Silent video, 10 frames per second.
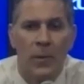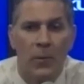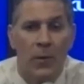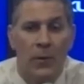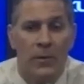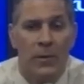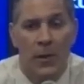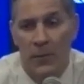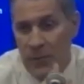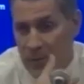Well, there's
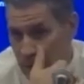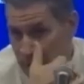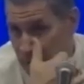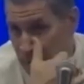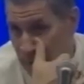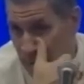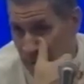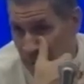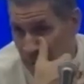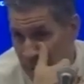conversation around
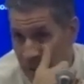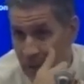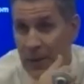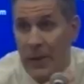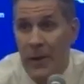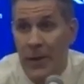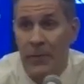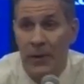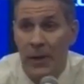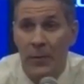that every day,
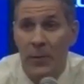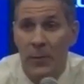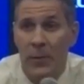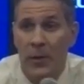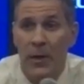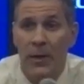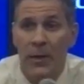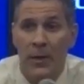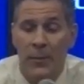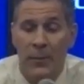every game you play,
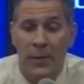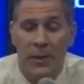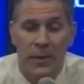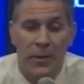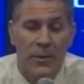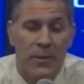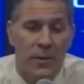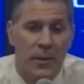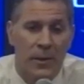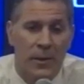because
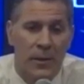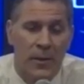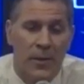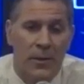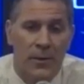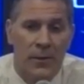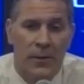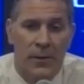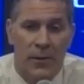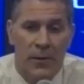
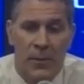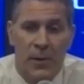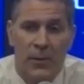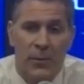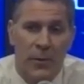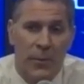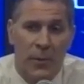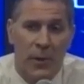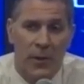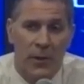especially when you're
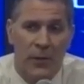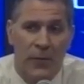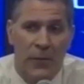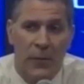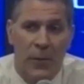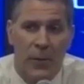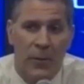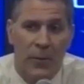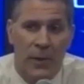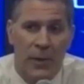playing a different
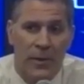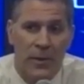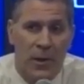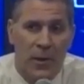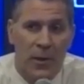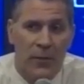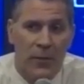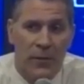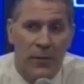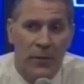opponent, because they all have
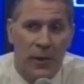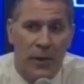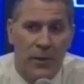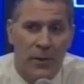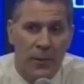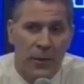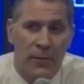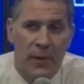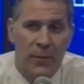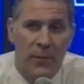their strengths and we have
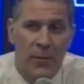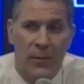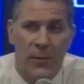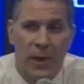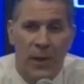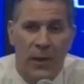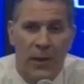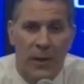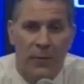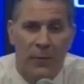numbers to back
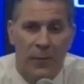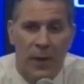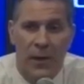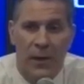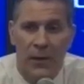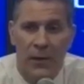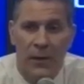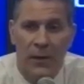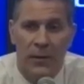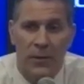it up from the
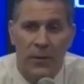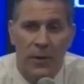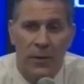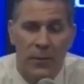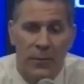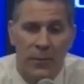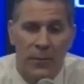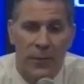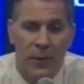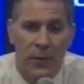analytics. So they,
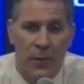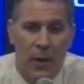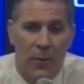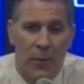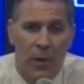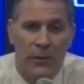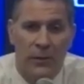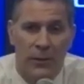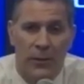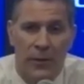you know, I watch
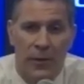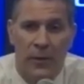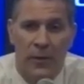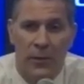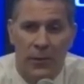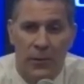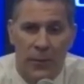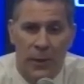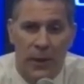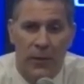all the video and
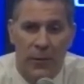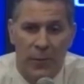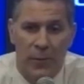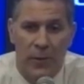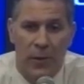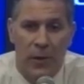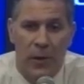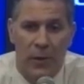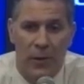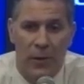we get through it
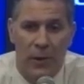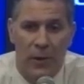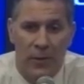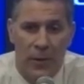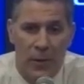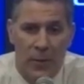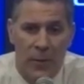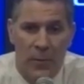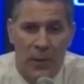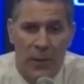all, and then we
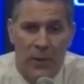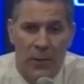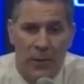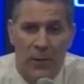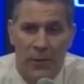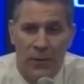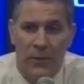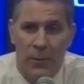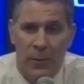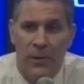pick out, you only have
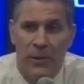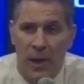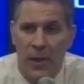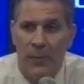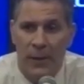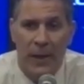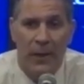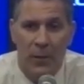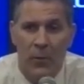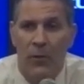so much time. You
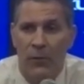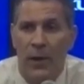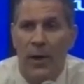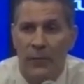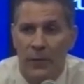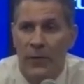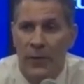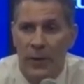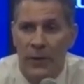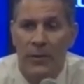can't go over
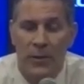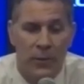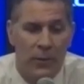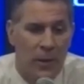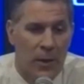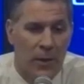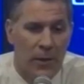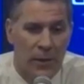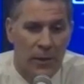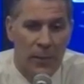everything. So
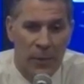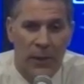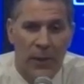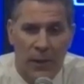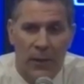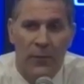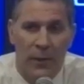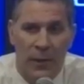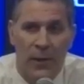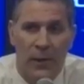you're picking out the
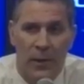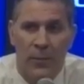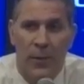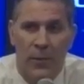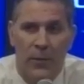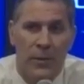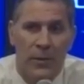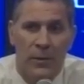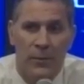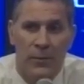key components